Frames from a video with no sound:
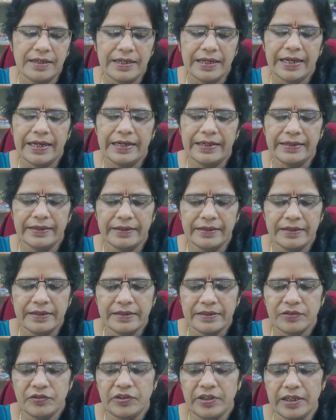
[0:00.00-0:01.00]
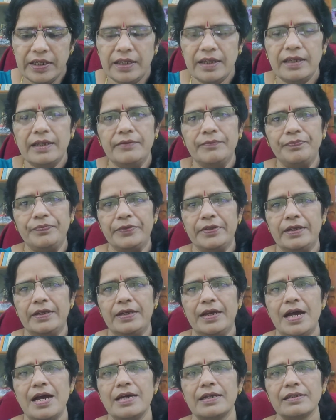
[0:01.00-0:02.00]
and they
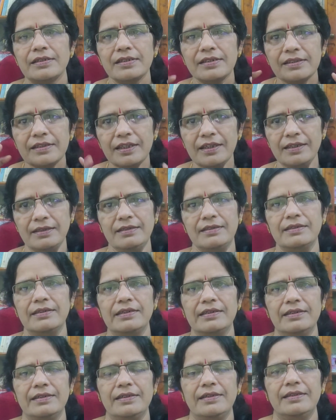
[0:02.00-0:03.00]
are sthita,